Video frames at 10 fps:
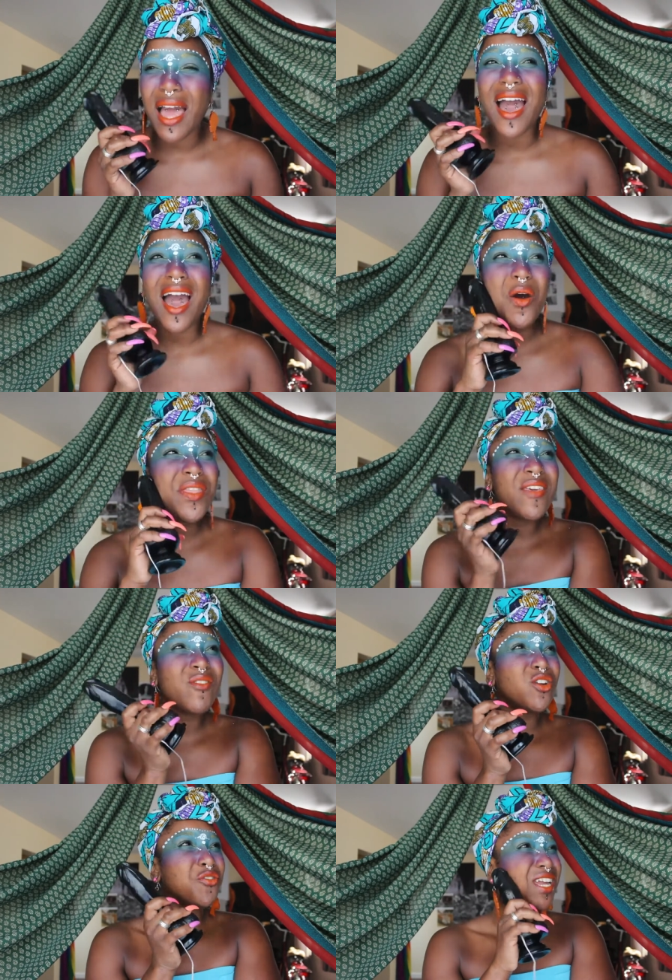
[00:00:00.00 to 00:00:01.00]
Like how are they
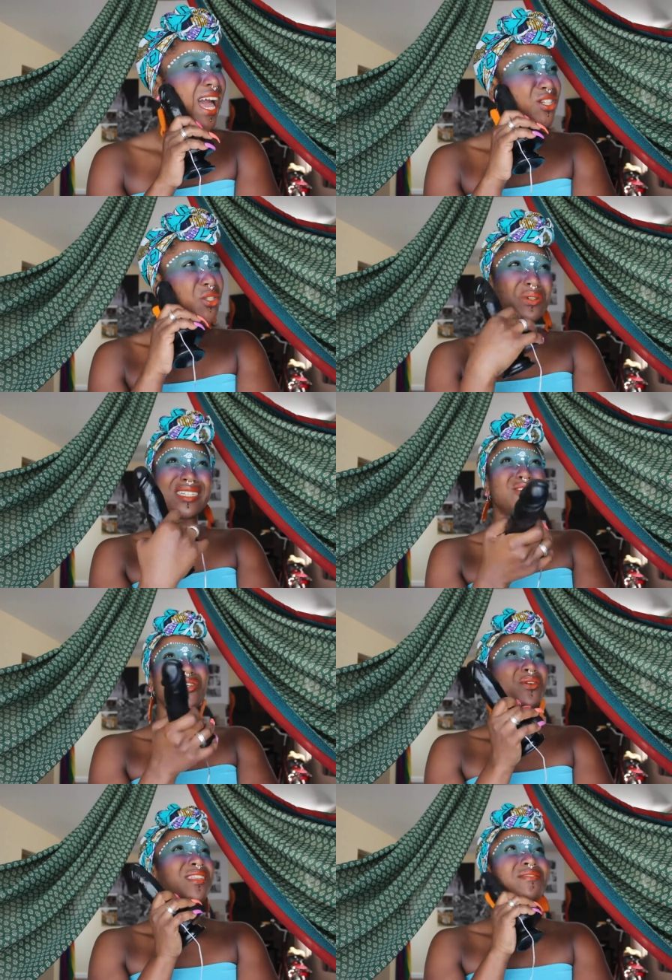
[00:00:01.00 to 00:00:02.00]
even going to react to a
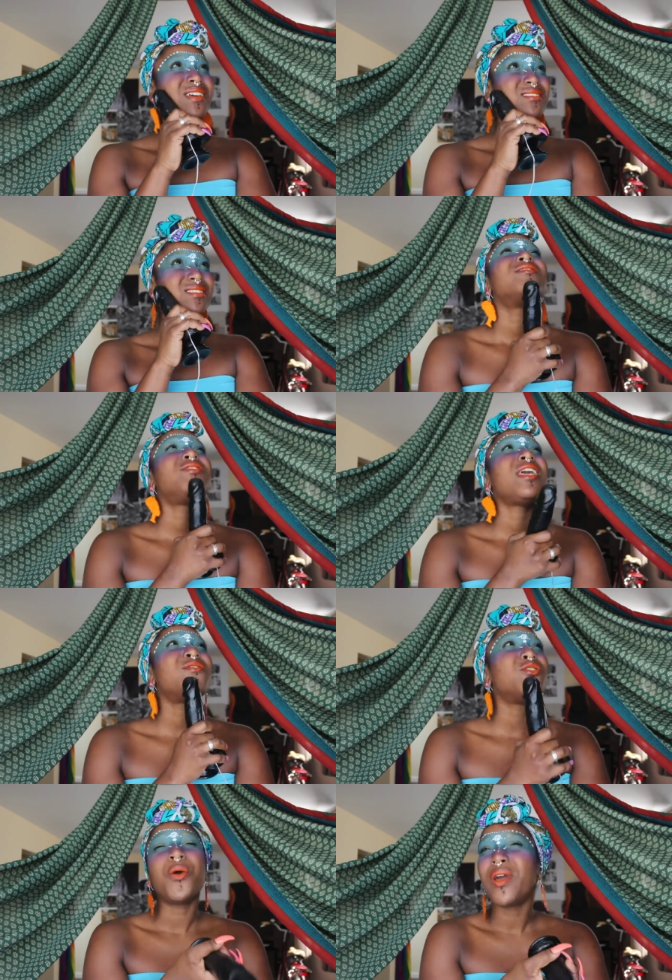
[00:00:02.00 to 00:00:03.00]
dildo in their face? Do they
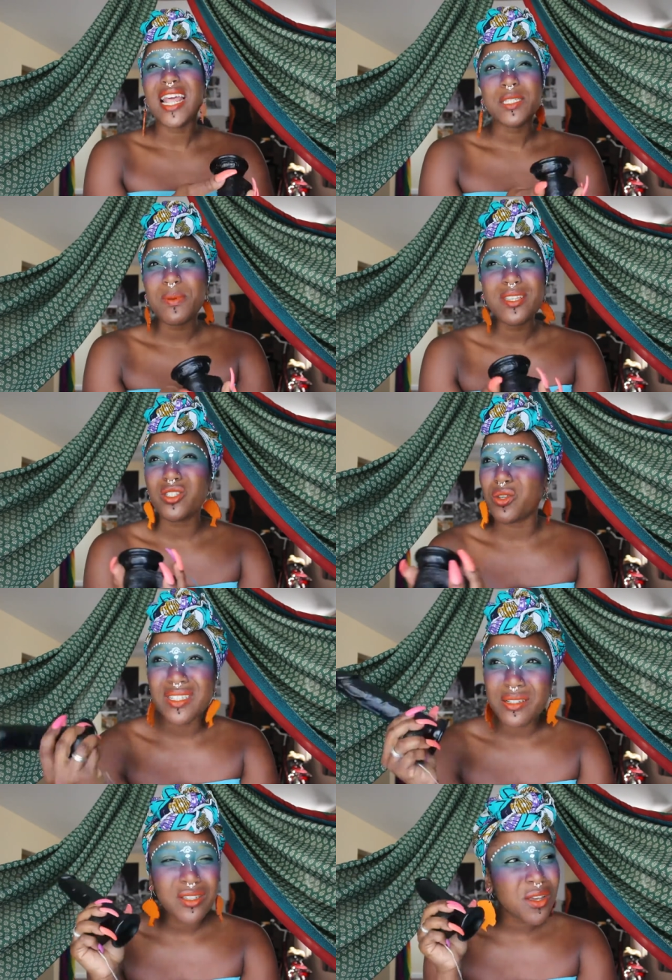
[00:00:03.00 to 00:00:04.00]
even know lesbians
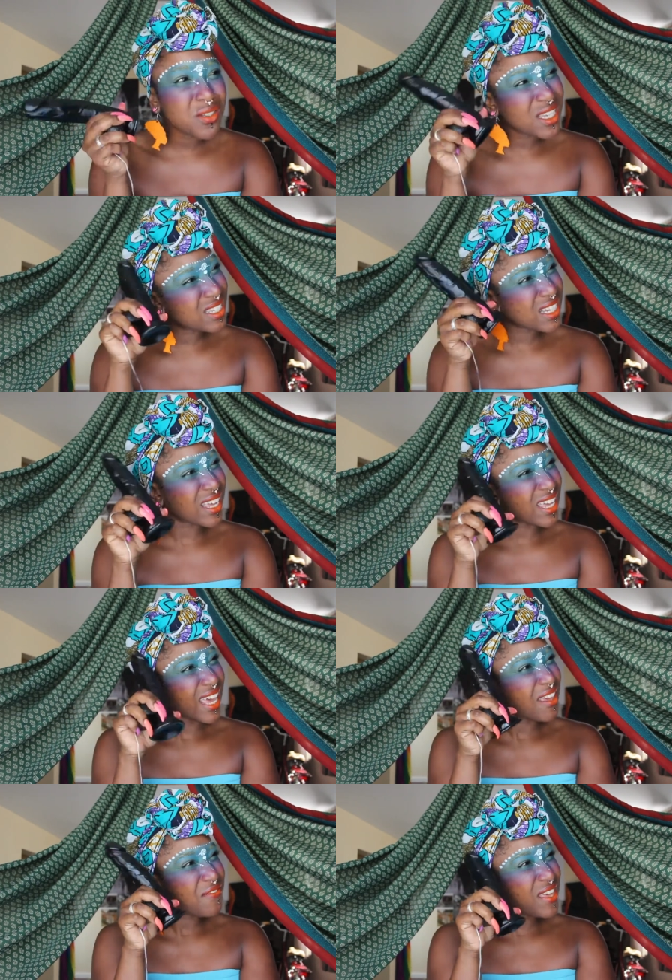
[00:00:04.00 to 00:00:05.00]
use dildos? Is it like a
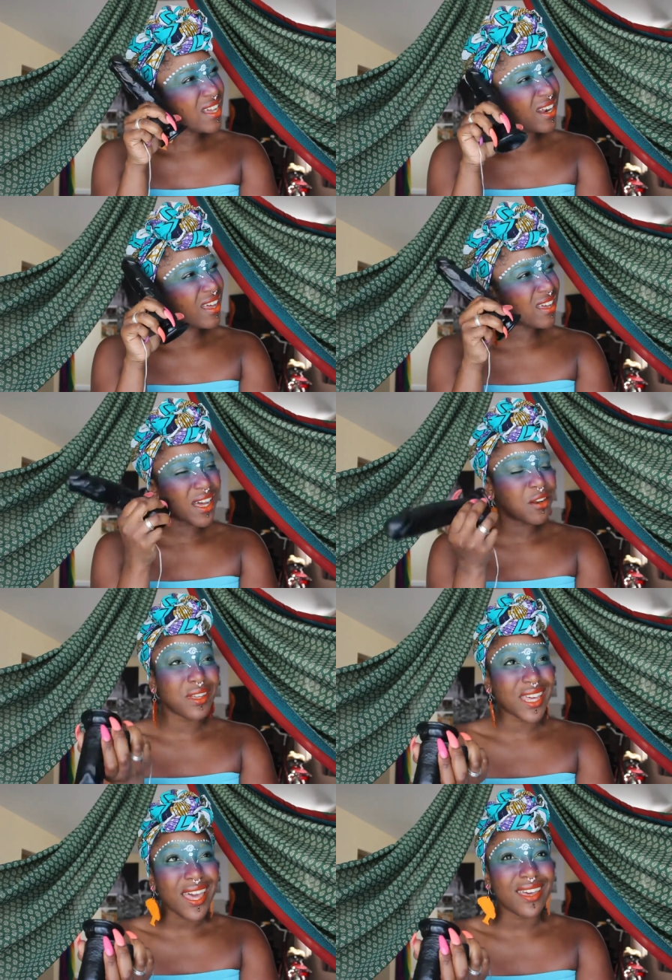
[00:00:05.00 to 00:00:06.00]
gay thing? Like I
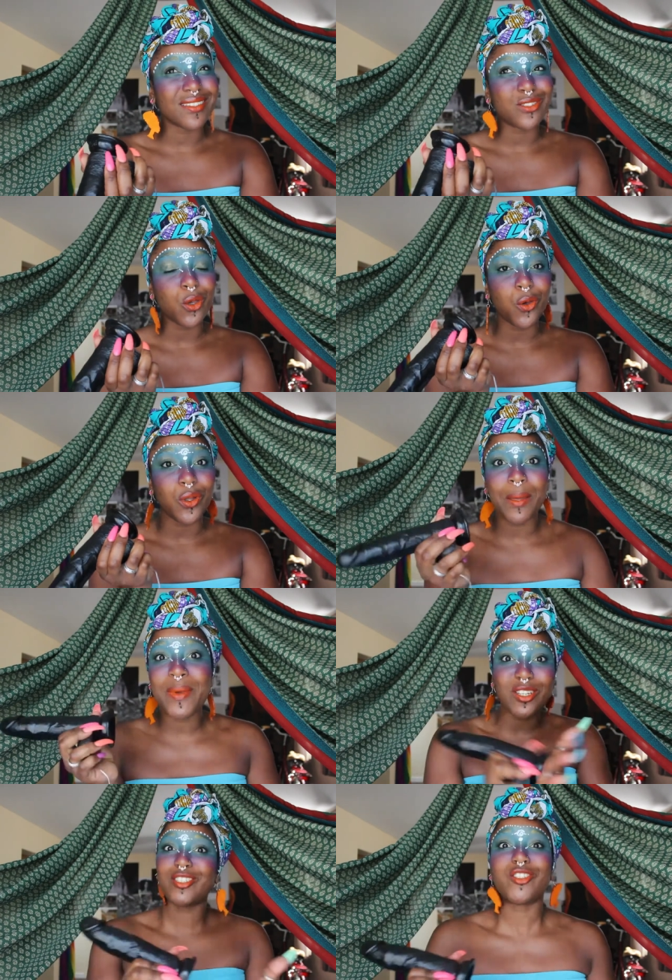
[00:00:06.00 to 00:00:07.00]
don't get it. So let
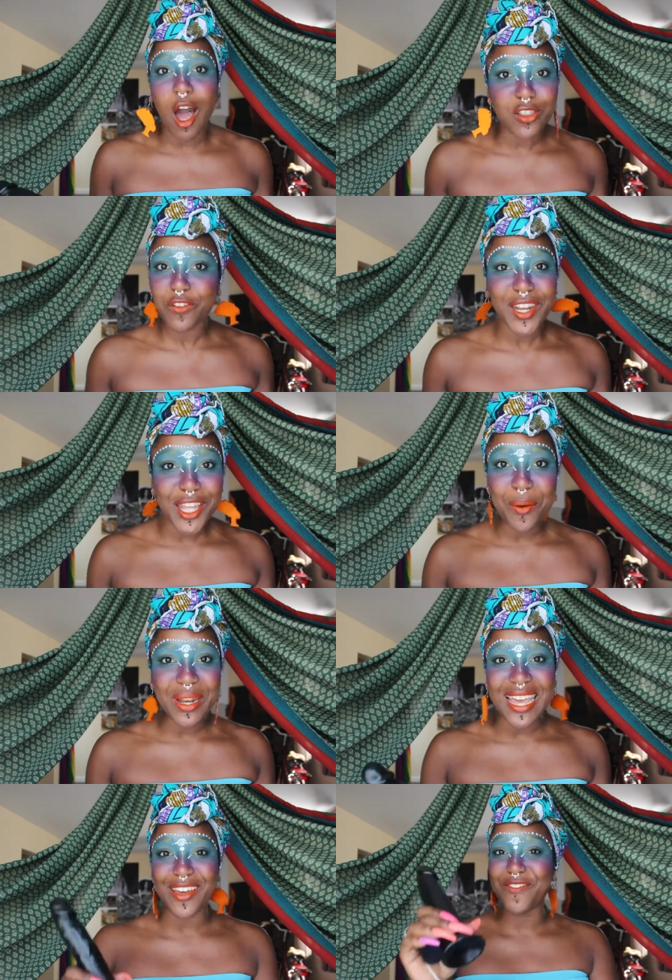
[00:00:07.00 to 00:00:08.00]
me just start the video
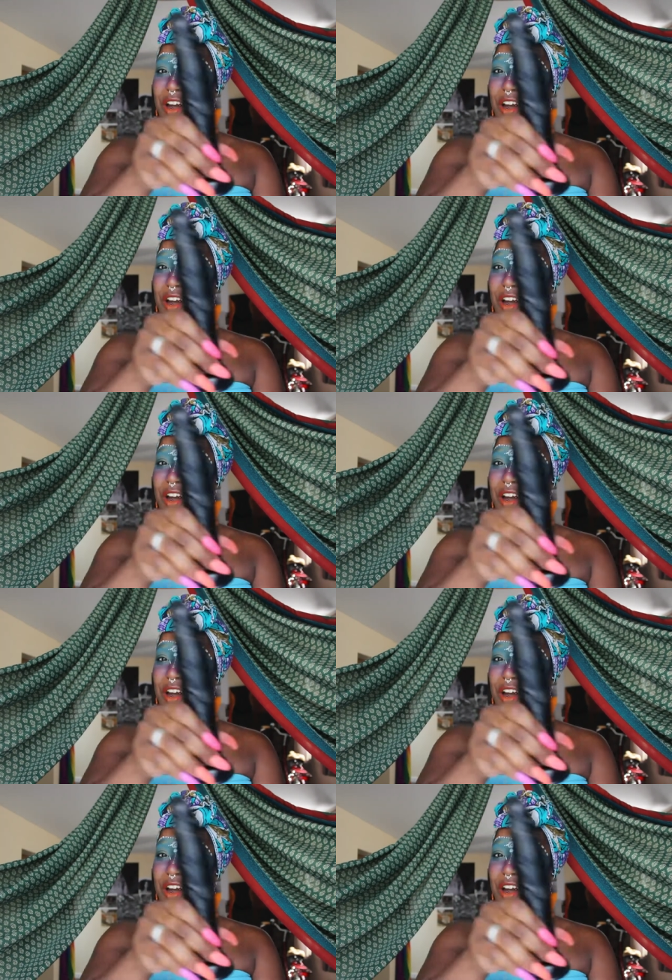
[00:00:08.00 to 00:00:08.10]
in it.